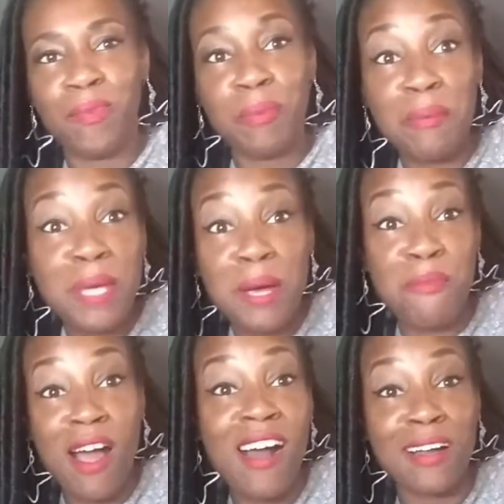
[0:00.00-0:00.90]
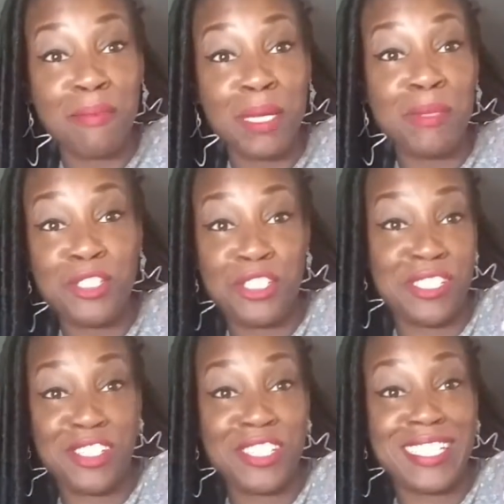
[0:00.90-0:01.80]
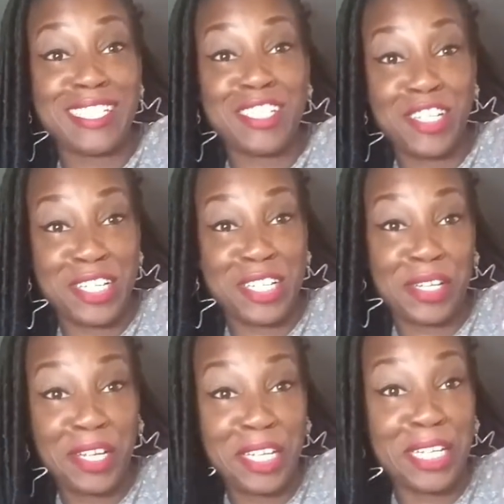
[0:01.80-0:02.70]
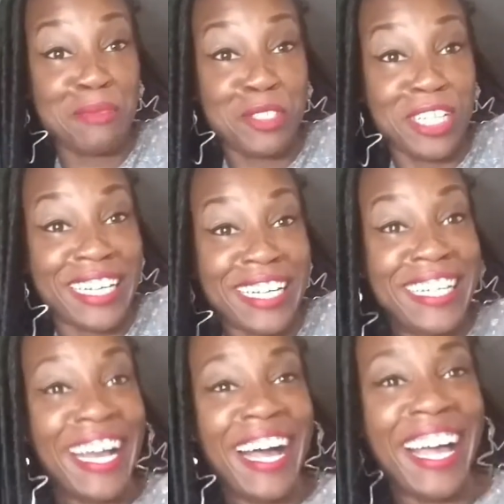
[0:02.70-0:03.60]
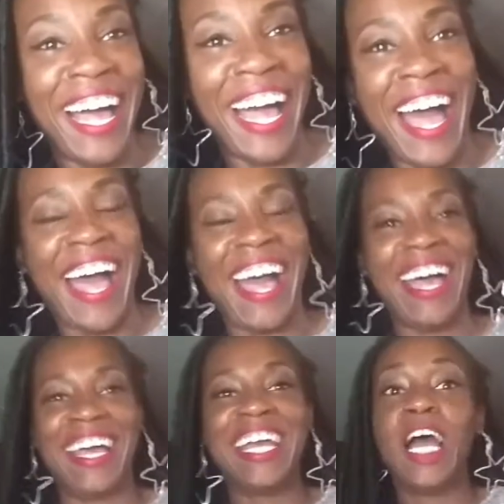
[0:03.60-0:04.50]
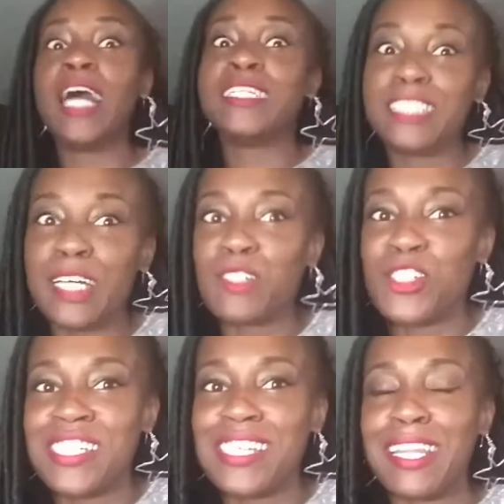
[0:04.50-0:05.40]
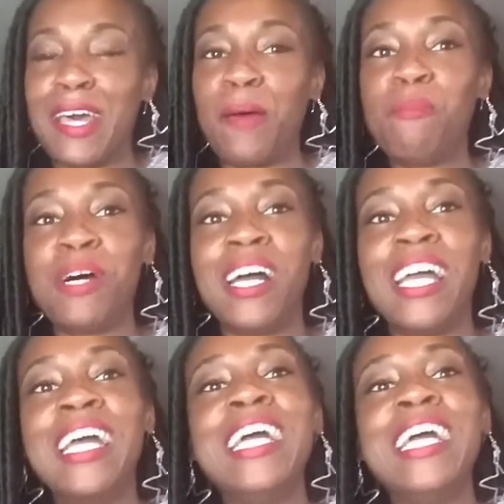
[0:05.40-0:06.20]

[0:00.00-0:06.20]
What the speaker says: maybe I'm wrong. Maybe she just should keep drinking. I doubt she said that. But,